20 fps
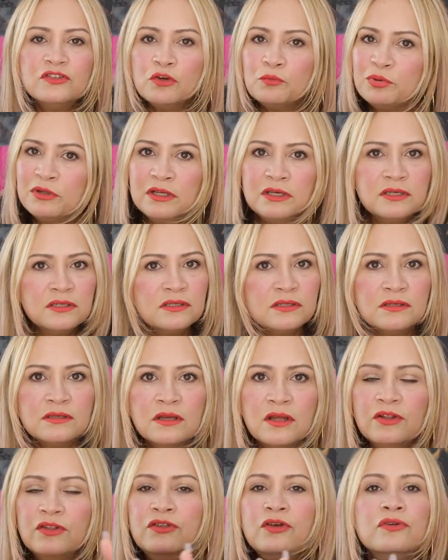So
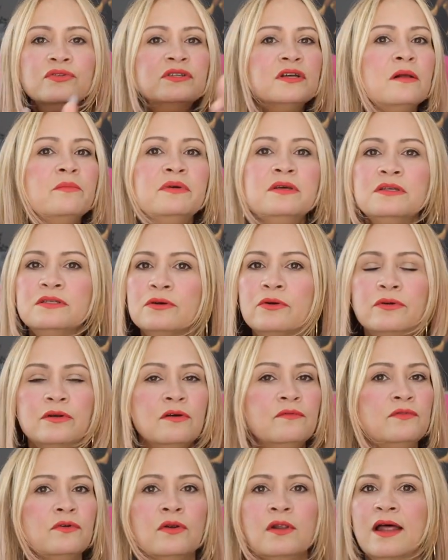please, don't tell me the story
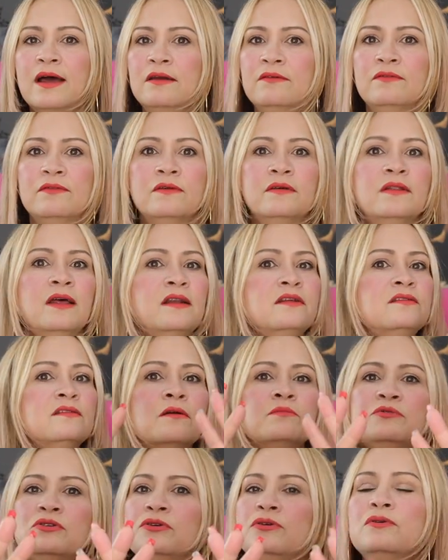of your life. That is
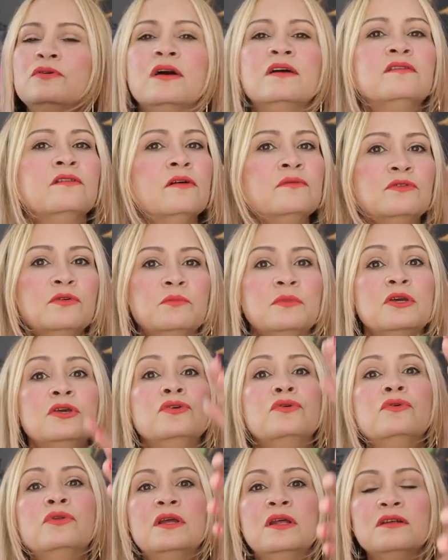up to you. That's not to me.
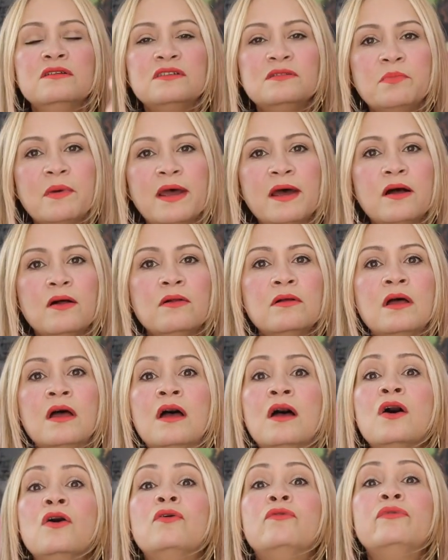You need a spell,
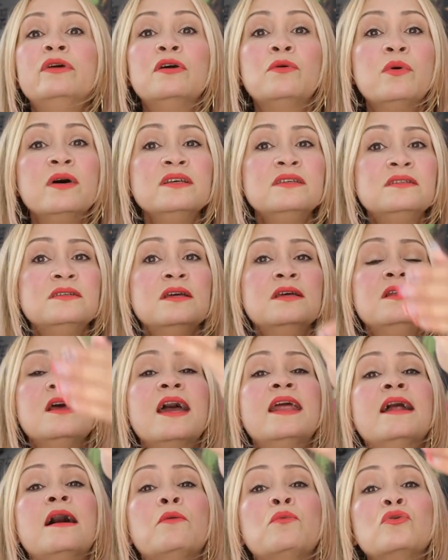request it,
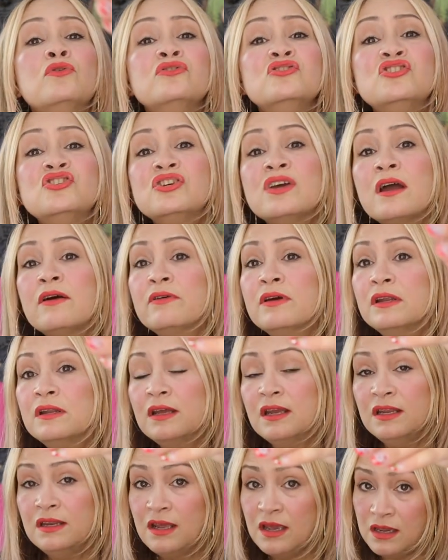and I will share
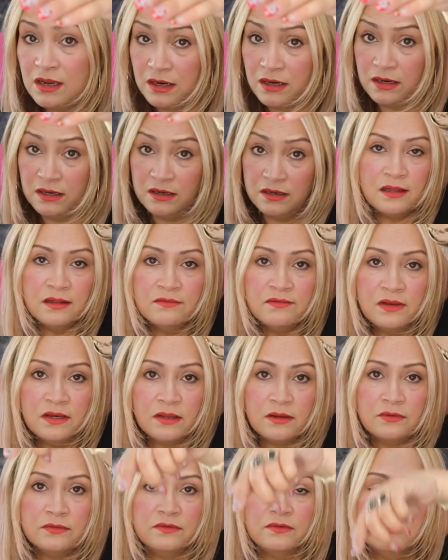it in here in the
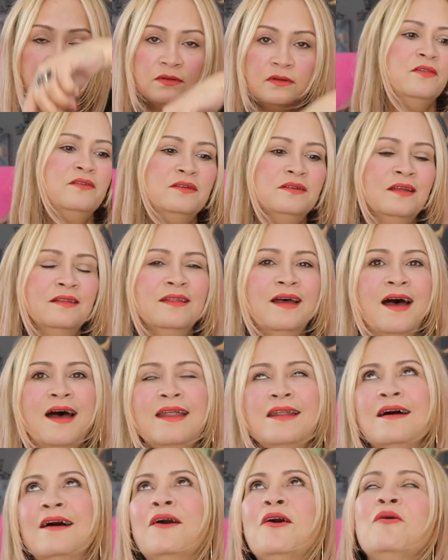videos. Other than
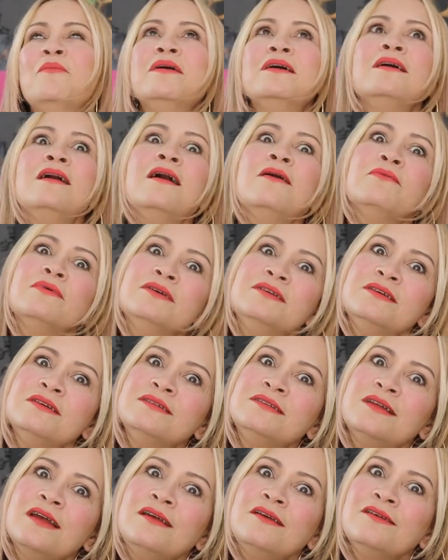that, oh my God,
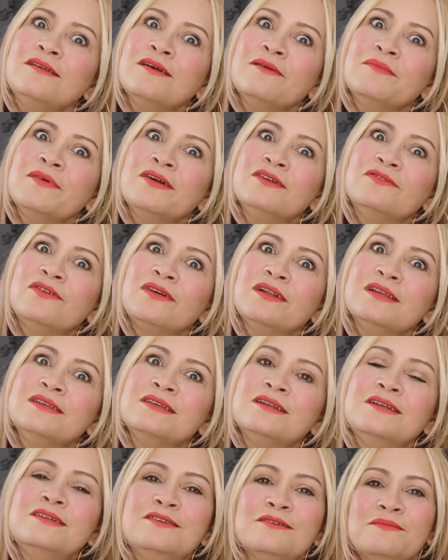witches, thank you so much for
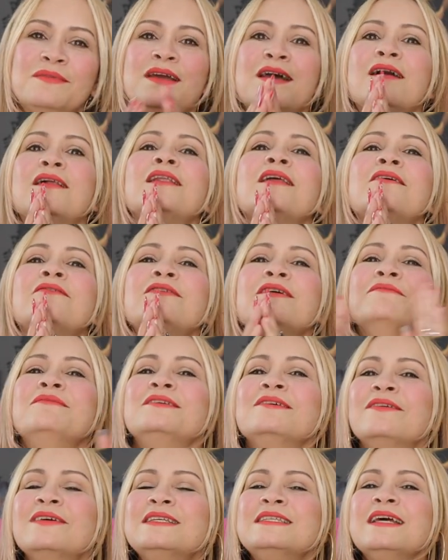listening to me. I love you. I'm
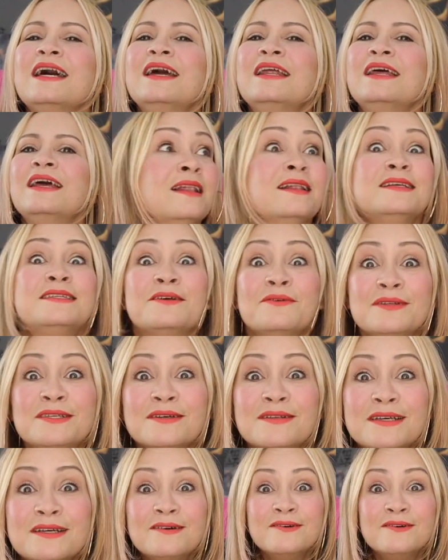so excited. Let's go into the